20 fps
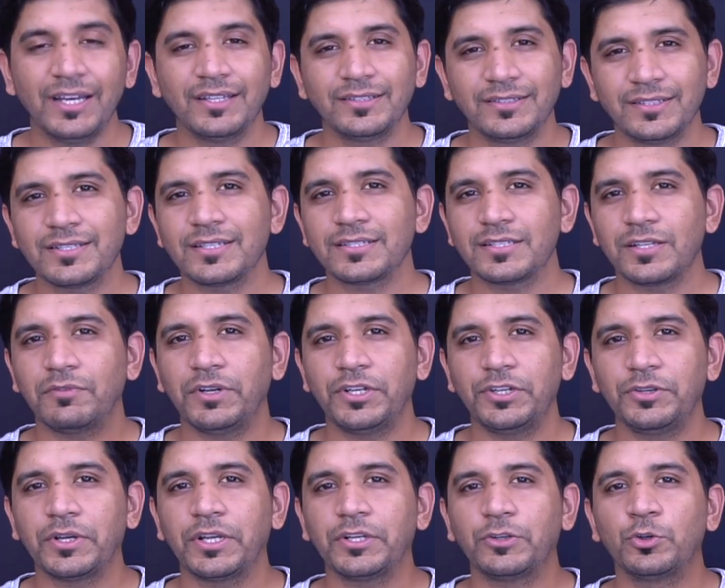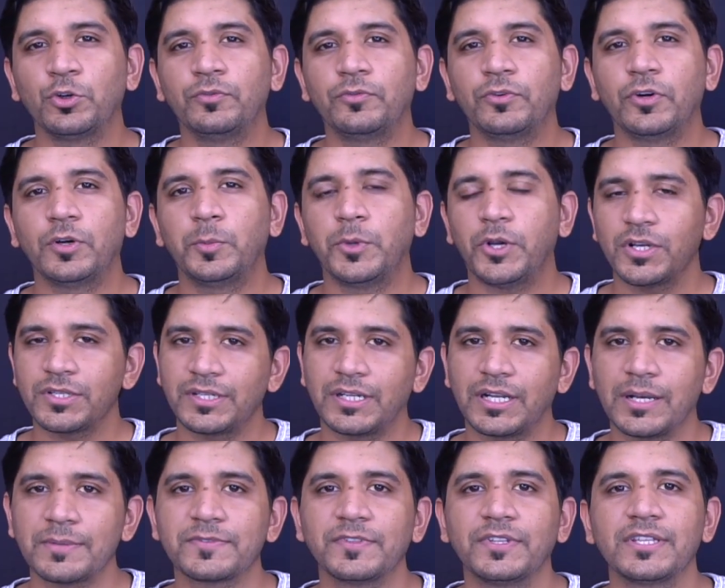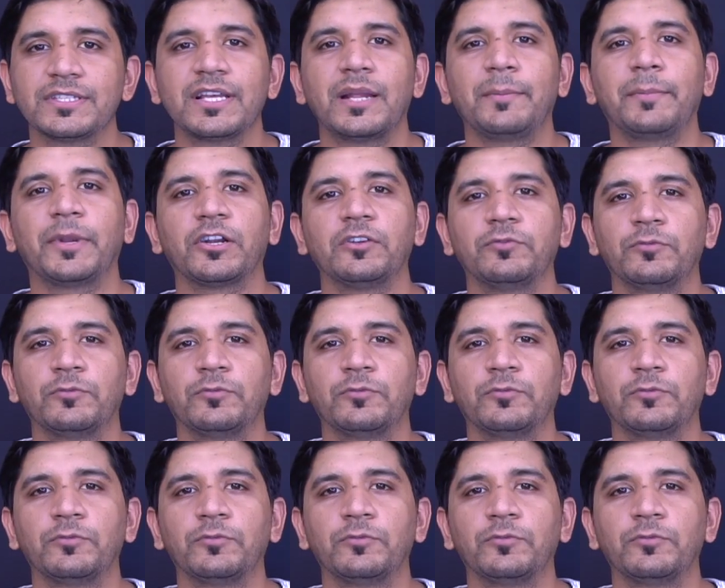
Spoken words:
this is the one you can go for because it comes in the Snapdragon